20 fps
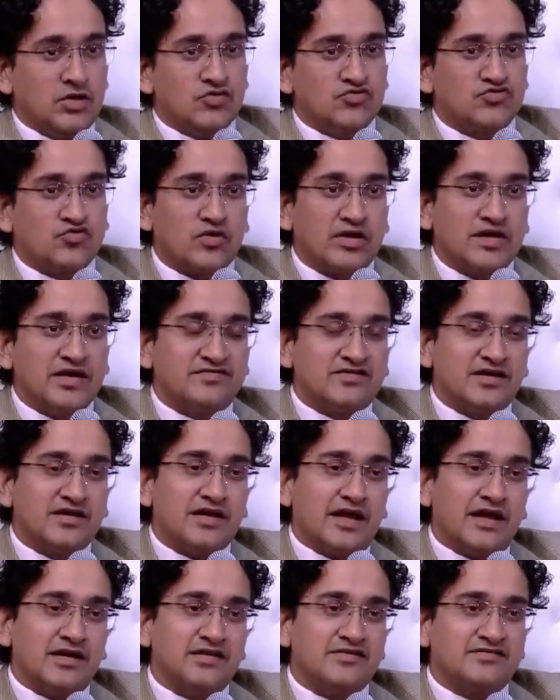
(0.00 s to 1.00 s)
So is it
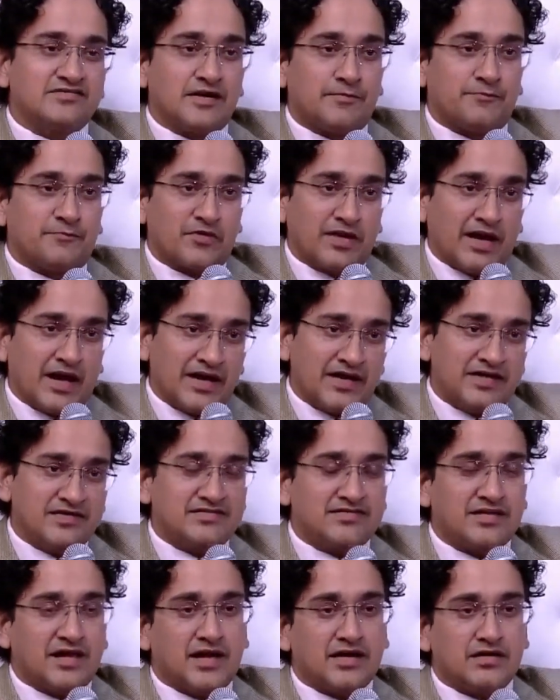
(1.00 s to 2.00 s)
any
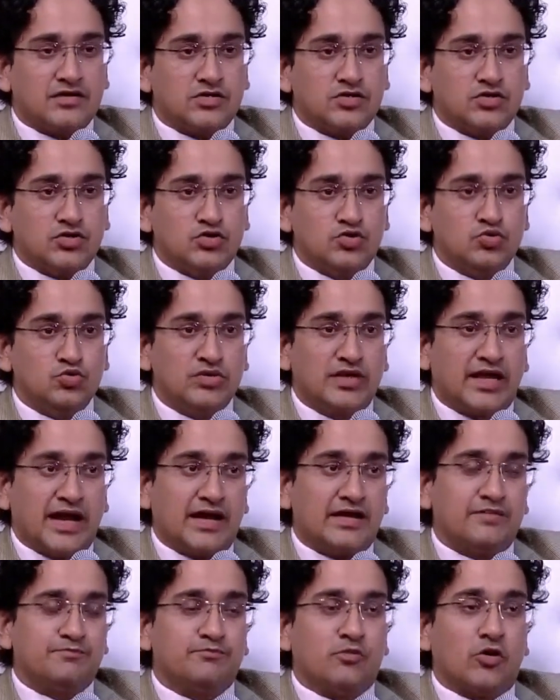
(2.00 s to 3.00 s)
surprise that you
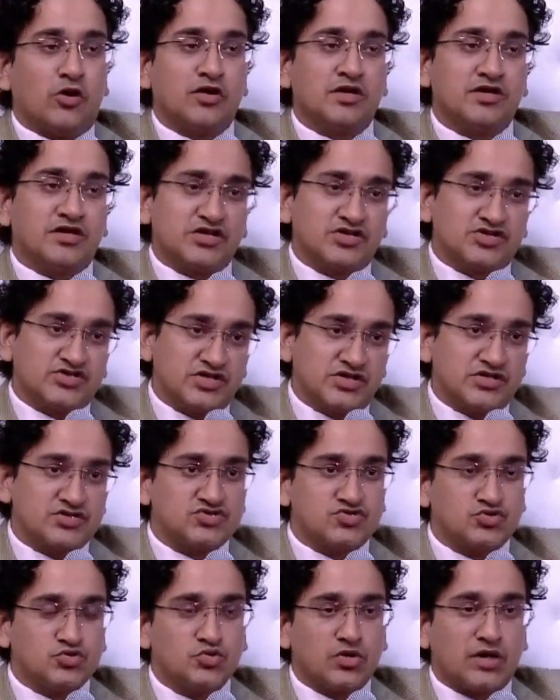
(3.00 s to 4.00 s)
get
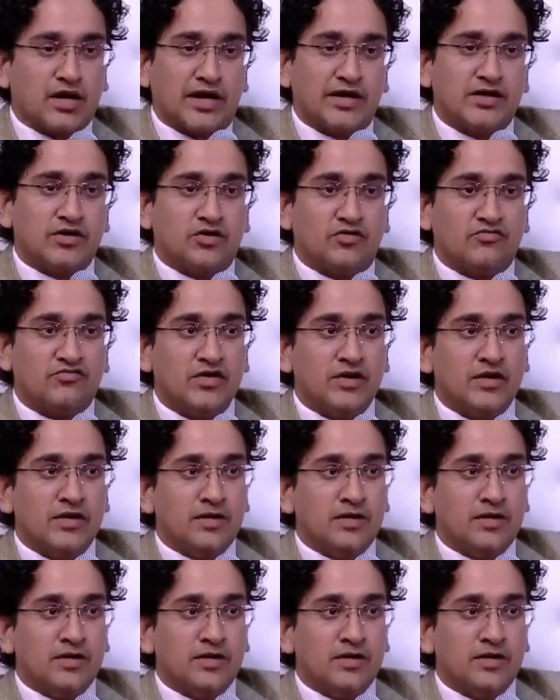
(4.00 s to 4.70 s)
politicians who kind of